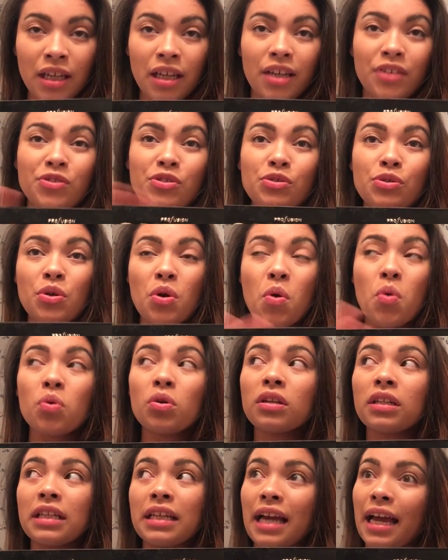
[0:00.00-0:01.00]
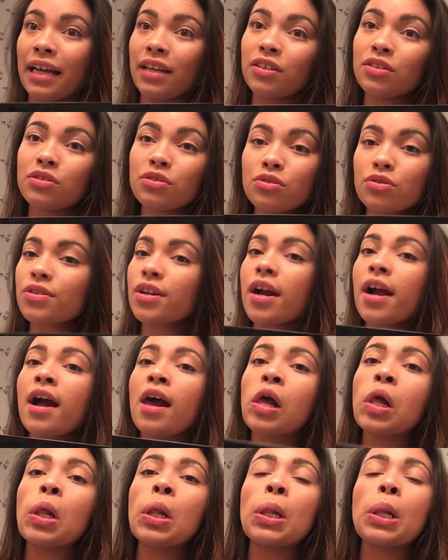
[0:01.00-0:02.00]
It's totally extra.
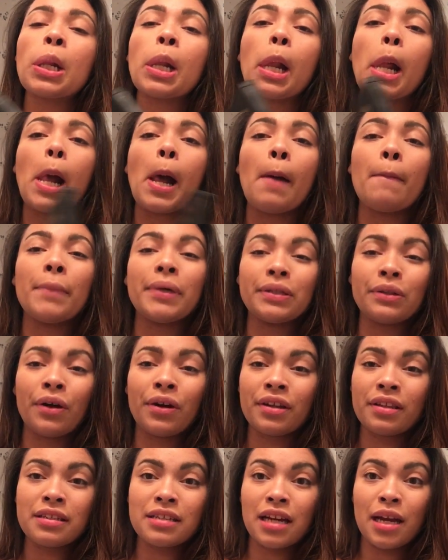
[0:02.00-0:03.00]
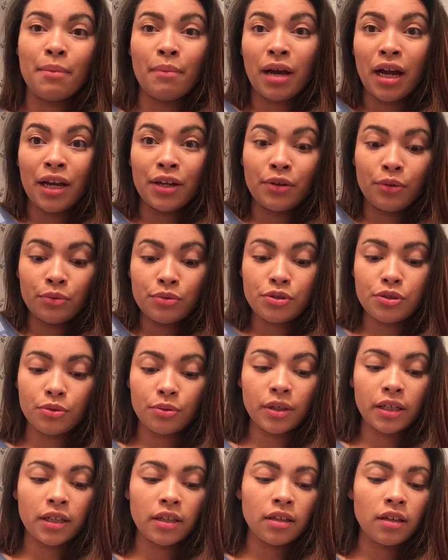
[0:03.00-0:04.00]
A lot of the time I don't do
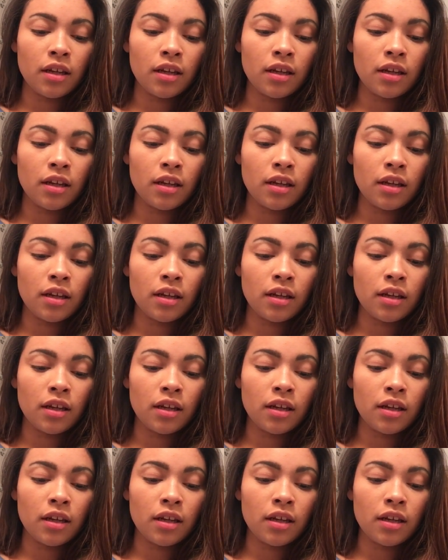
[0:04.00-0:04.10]
it.